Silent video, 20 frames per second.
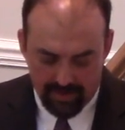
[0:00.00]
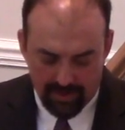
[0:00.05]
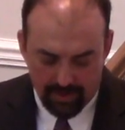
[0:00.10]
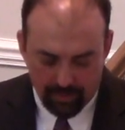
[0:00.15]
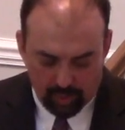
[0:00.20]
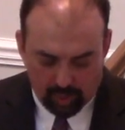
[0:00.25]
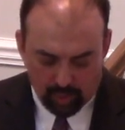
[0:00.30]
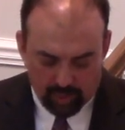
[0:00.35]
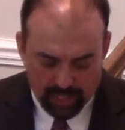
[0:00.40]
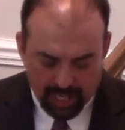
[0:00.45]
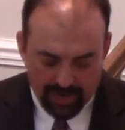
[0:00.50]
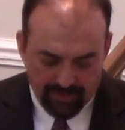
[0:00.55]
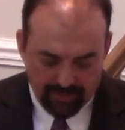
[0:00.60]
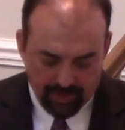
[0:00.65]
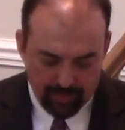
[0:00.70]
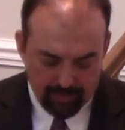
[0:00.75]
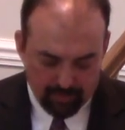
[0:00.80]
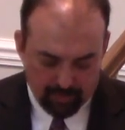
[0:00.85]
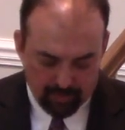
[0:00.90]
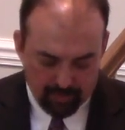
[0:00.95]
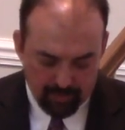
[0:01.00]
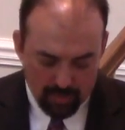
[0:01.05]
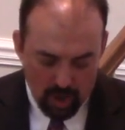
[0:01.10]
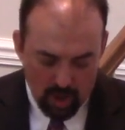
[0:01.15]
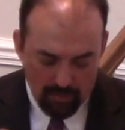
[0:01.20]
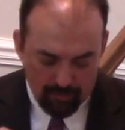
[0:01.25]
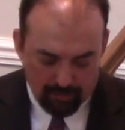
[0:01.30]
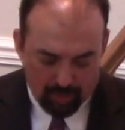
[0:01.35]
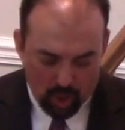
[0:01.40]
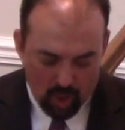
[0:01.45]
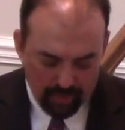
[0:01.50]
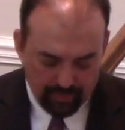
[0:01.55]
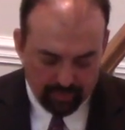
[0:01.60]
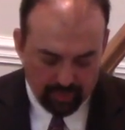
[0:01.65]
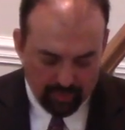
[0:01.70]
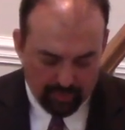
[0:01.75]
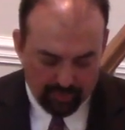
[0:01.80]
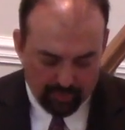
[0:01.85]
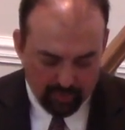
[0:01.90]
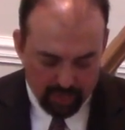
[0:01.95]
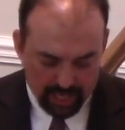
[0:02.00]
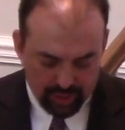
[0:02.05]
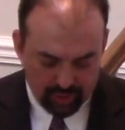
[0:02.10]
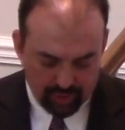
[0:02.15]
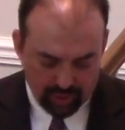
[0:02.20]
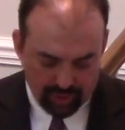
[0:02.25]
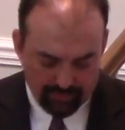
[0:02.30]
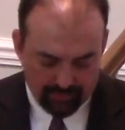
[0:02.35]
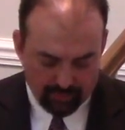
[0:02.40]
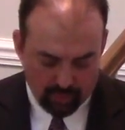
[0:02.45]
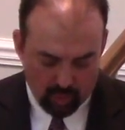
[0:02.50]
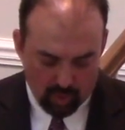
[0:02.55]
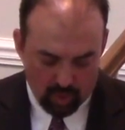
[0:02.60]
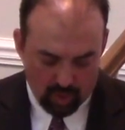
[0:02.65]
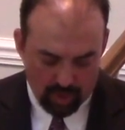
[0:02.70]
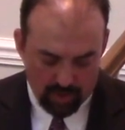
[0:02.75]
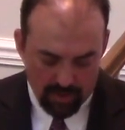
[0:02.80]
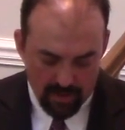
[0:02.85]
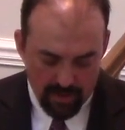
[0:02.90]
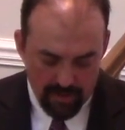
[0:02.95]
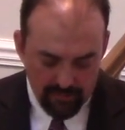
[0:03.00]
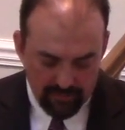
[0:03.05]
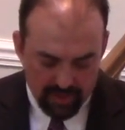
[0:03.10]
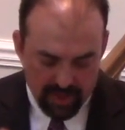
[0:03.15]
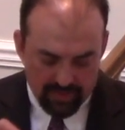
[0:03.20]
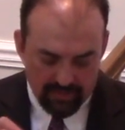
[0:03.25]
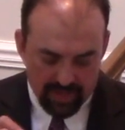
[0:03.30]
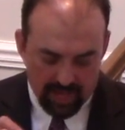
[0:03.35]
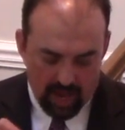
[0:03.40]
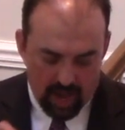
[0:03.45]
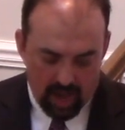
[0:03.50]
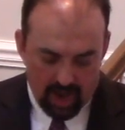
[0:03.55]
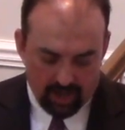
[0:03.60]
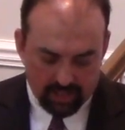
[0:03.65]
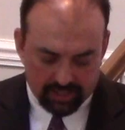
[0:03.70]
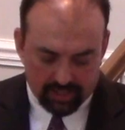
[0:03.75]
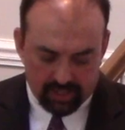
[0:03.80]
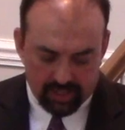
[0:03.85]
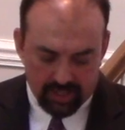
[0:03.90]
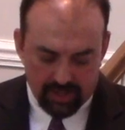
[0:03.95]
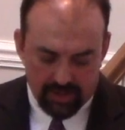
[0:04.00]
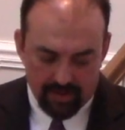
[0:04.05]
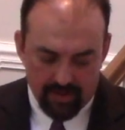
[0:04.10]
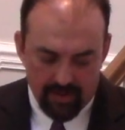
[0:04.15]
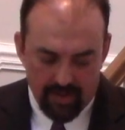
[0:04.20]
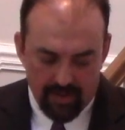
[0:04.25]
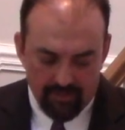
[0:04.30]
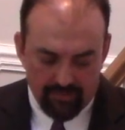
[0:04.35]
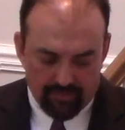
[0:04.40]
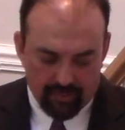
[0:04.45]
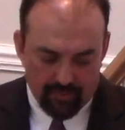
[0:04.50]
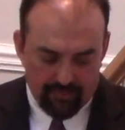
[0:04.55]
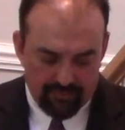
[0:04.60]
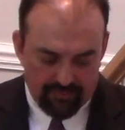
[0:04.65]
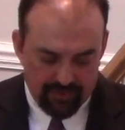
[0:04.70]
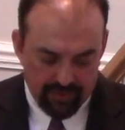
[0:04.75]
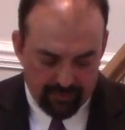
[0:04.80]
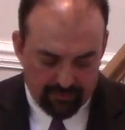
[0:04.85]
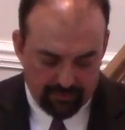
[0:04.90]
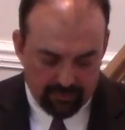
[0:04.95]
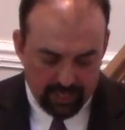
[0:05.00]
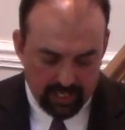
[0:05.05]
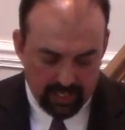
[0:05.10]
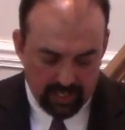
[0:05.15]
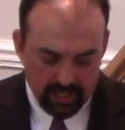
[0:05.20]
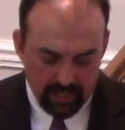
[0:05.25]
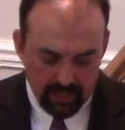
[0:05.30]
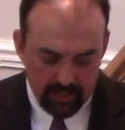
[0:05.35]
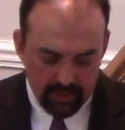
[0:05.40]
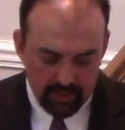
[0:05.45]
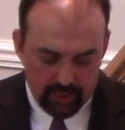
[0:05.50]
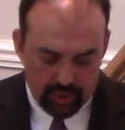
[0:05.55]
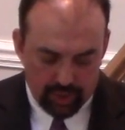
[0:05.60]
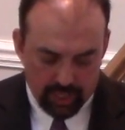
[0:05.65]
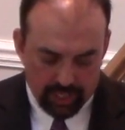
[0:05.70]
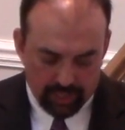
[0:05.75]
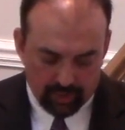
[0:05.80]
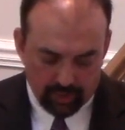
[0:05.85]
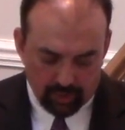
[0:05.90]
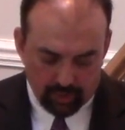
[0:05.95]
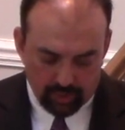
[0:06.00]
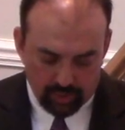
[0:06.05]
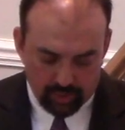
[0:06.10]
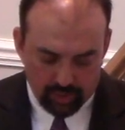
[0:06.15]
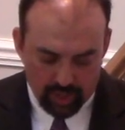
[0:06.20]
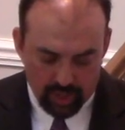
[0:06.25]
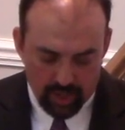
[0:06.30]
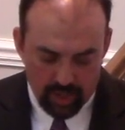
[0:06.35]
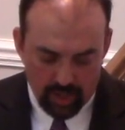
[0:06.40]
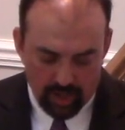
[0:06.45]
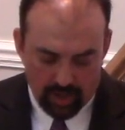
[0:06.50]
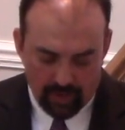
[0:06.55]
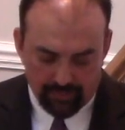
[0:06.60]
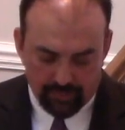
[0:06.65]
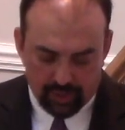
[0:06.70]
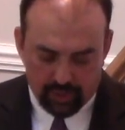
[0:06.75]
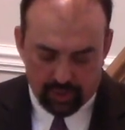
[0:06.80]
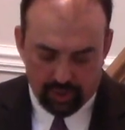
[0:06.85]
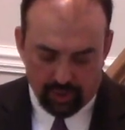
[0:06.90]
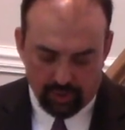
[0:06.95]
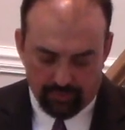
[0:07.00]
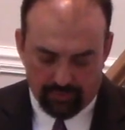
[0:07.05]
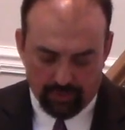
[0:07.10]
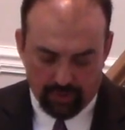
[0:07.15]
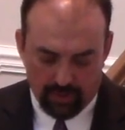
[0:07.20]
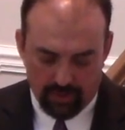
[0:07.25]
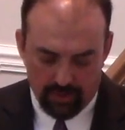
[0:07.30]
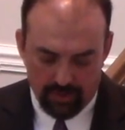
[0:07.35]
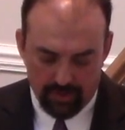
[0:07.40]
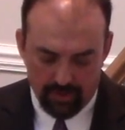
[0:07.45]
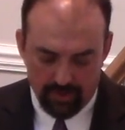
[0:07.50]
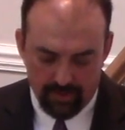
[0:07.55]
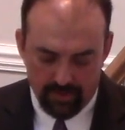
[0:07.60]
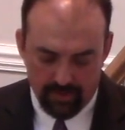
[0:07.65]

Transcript: So David bought the threshing floor and the oxen for 50 shekels of silver.